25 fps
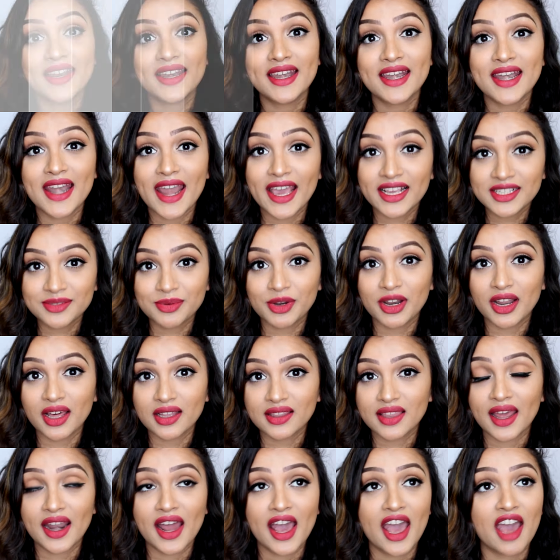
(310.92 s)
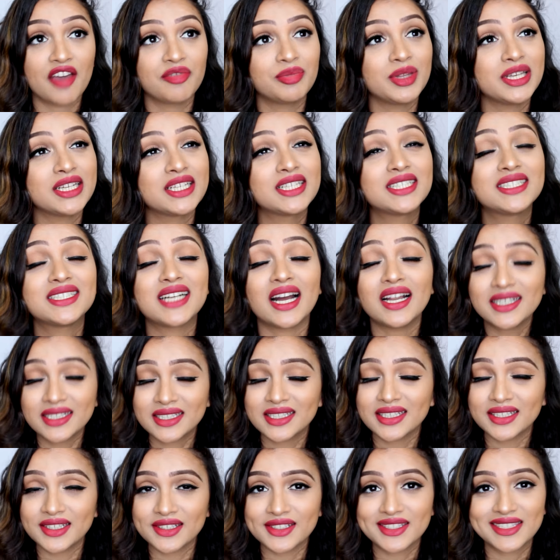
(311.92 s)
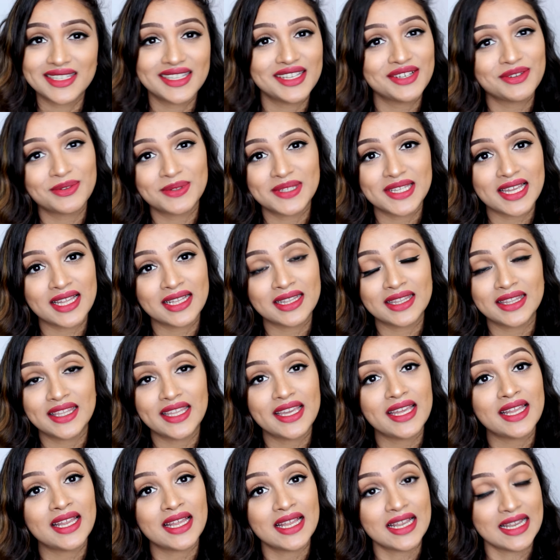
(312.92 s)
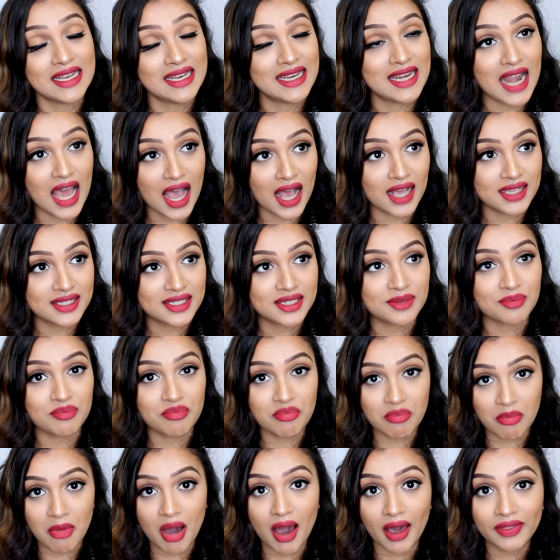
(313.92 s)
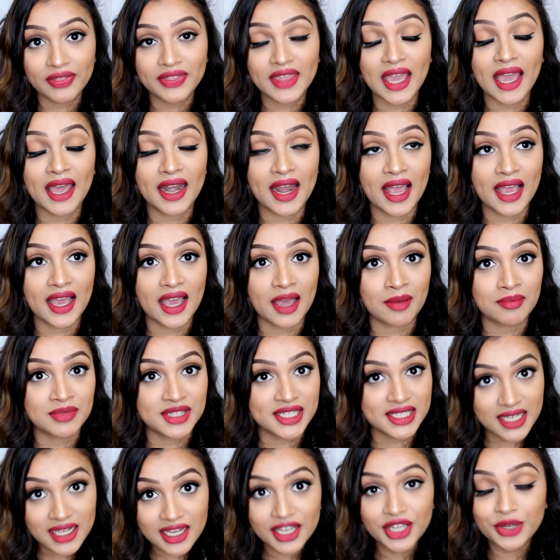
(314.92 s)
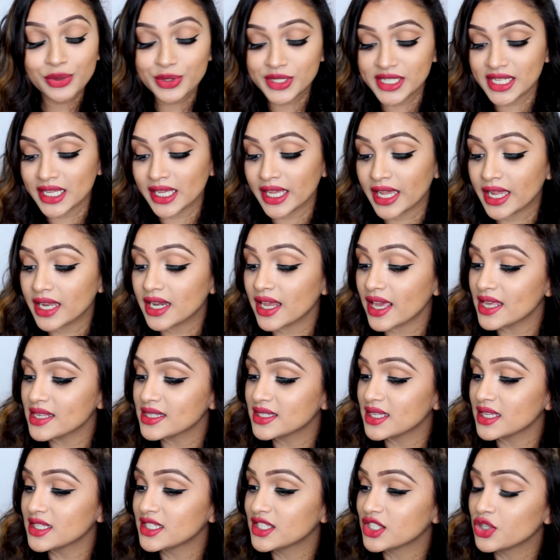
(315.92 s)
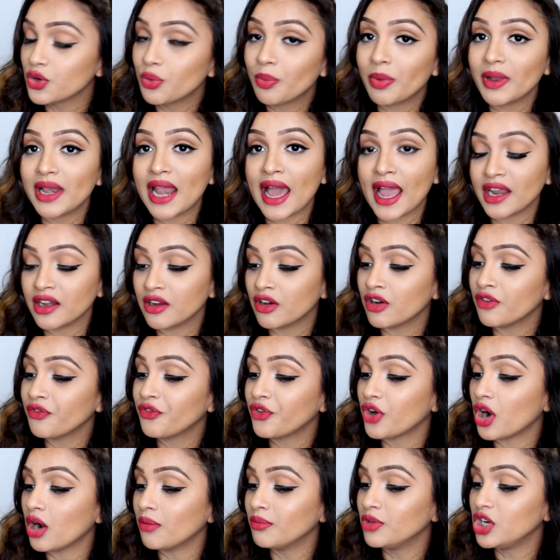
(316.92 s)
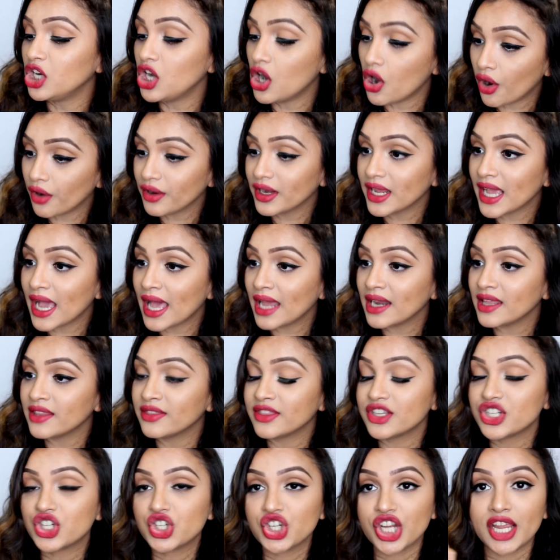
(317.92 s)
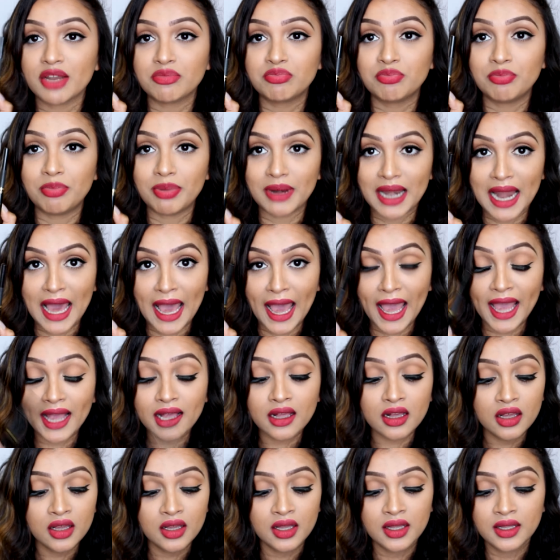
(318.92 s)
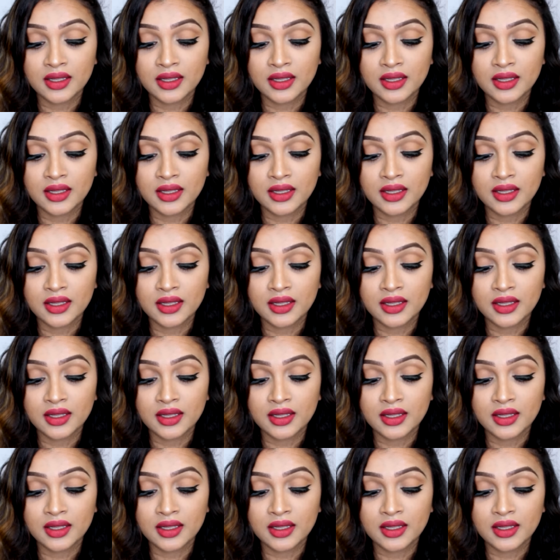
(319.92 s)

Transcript: The next product that I have been continuously using the last month, and I am still using it, is the super liner from L'Oreal in the shade Black.